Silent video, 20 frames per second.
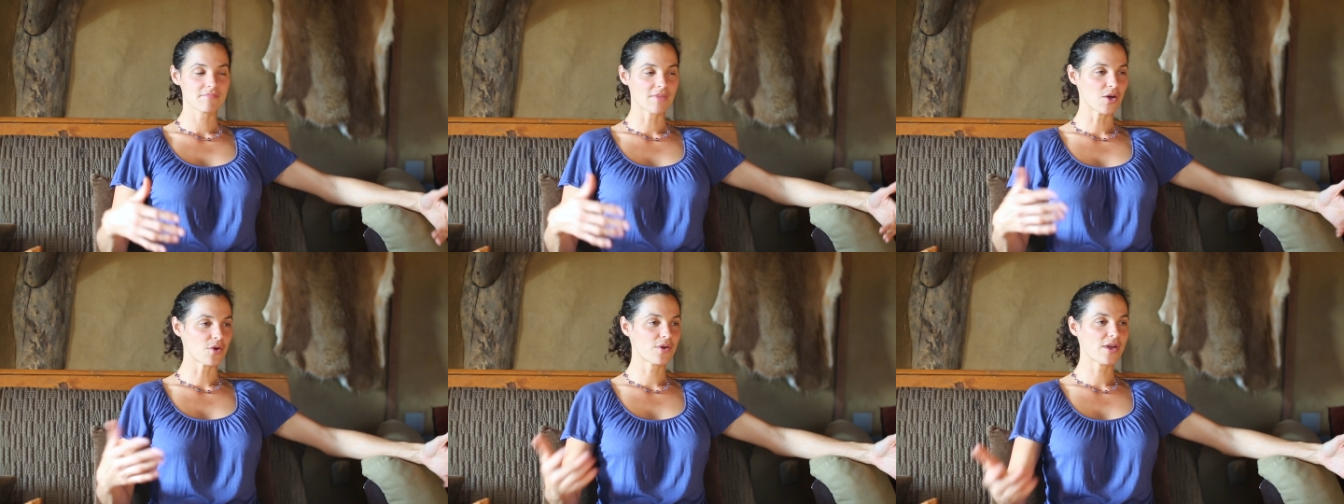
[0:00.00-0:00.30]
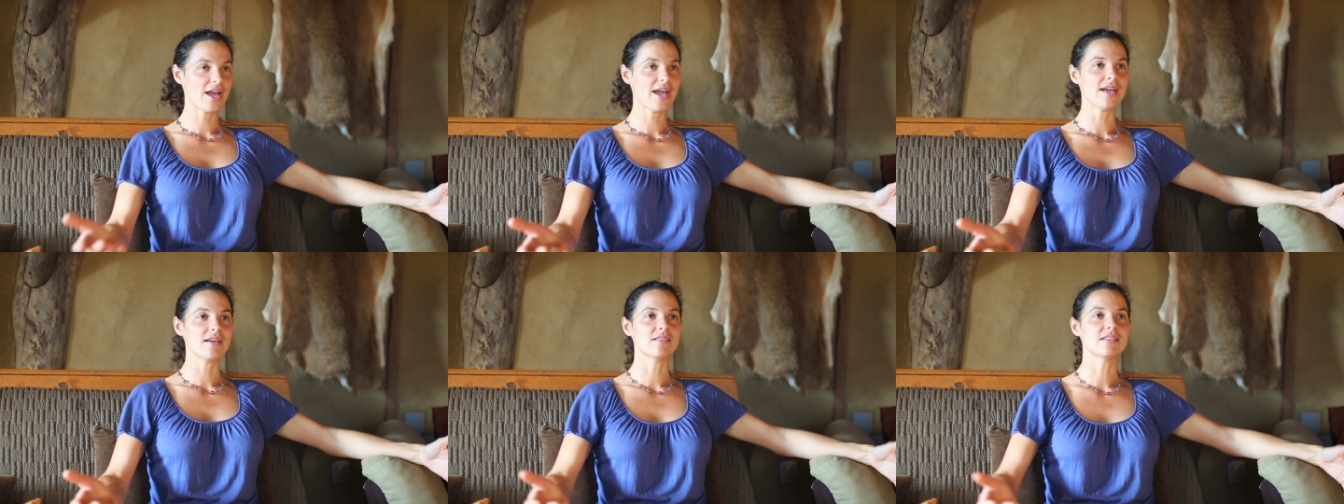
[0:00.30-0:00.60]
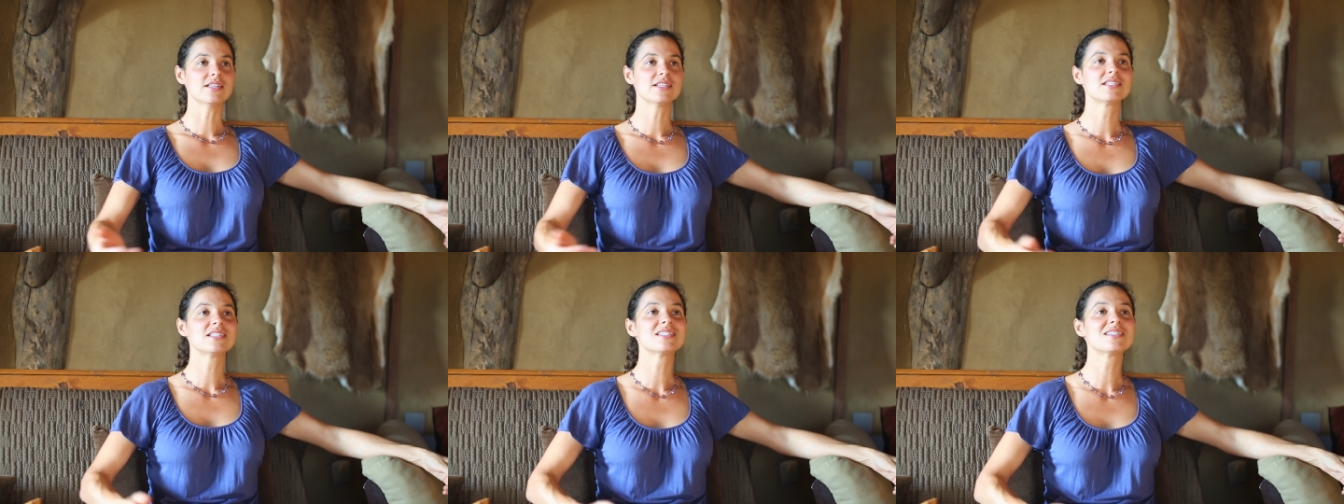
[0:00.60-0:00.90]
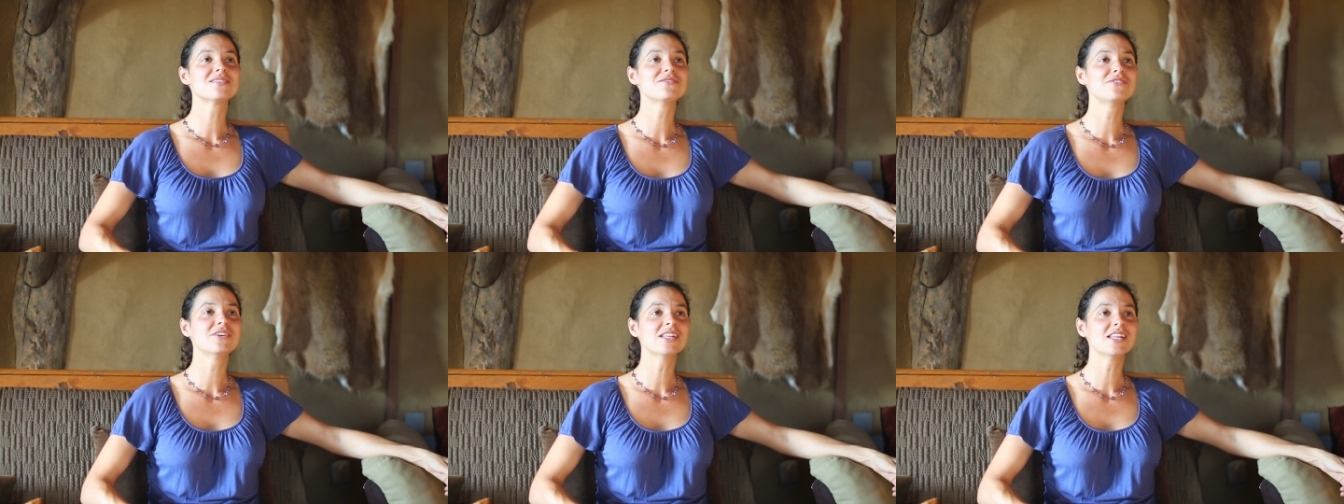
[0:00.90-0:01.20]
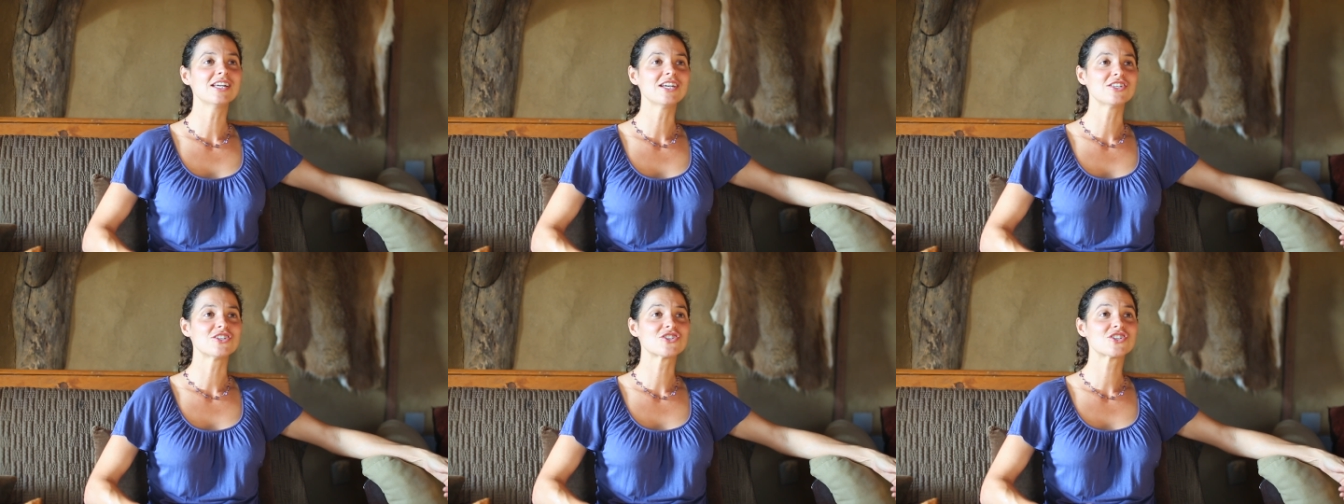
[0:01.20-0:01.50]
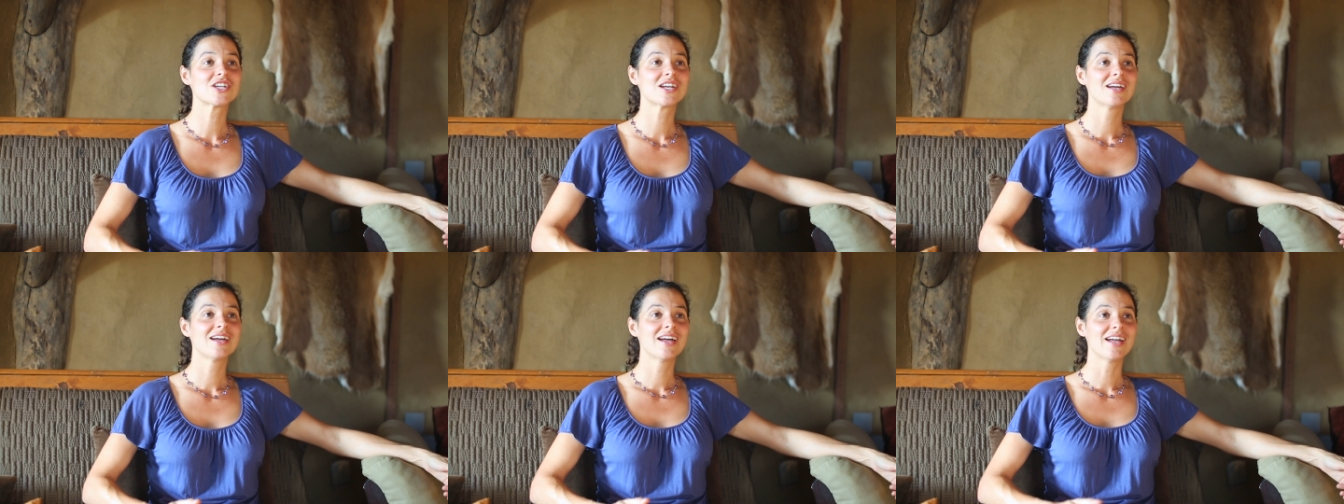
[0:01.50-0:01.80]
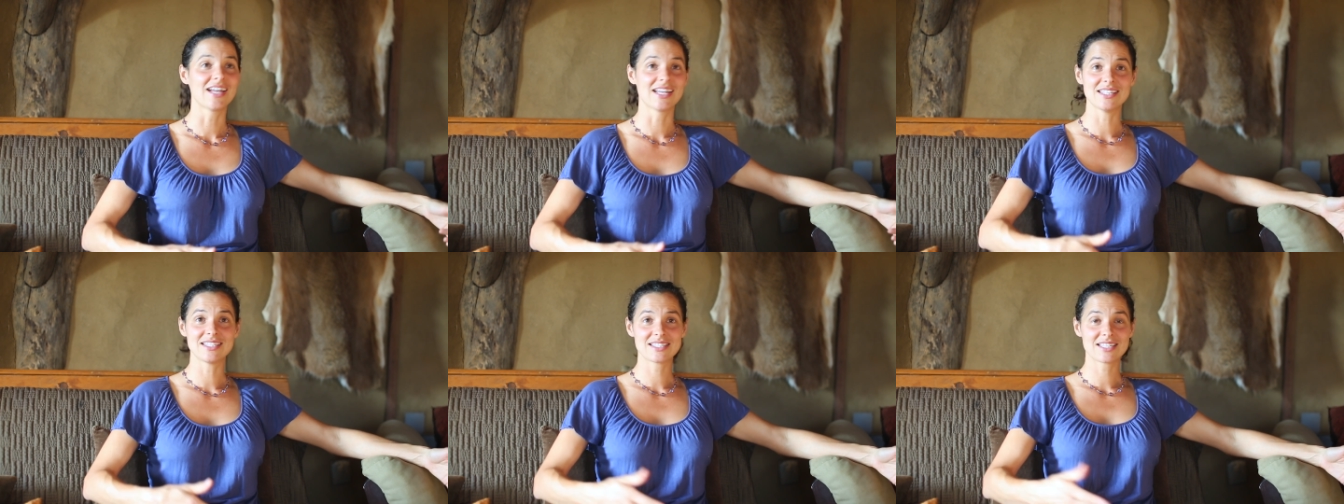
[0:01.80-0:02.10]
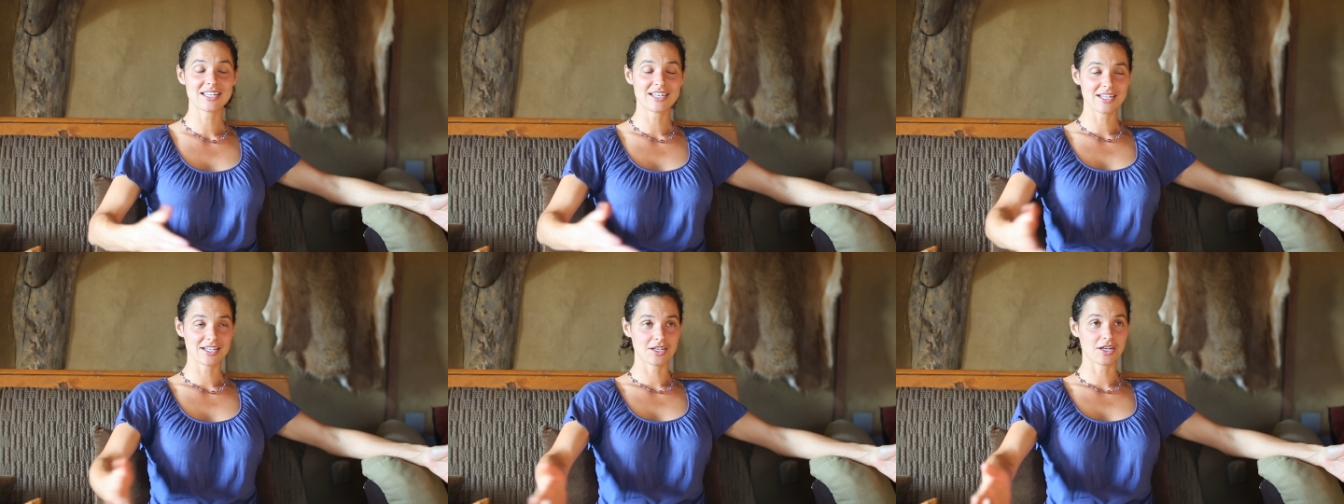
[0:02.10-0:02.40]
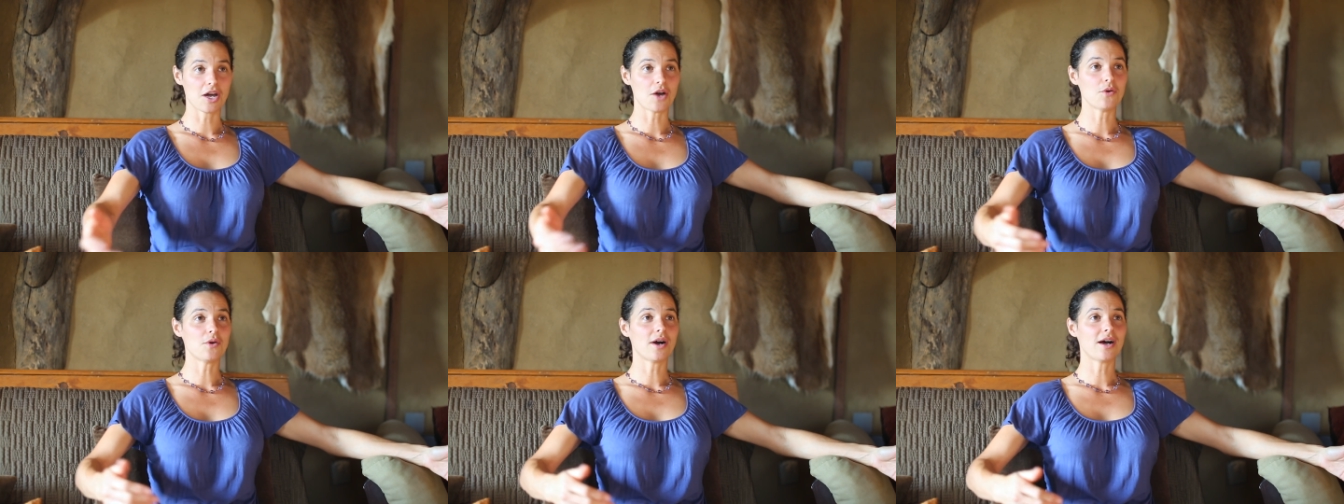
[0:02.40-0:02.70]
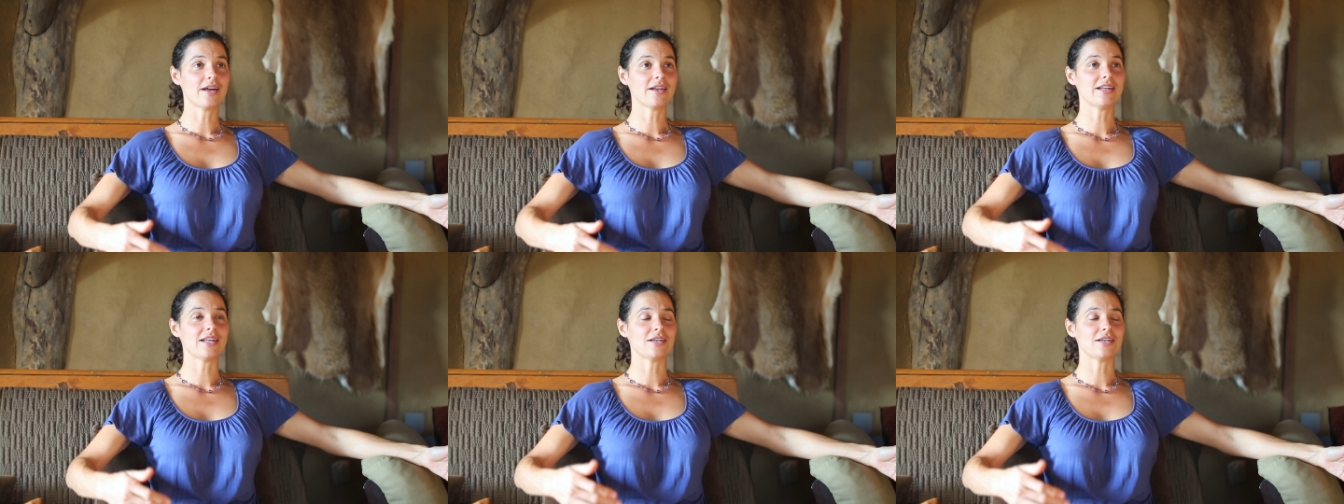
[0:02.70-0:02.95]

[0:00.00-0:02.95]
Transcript: okay, this is a village it's going to go on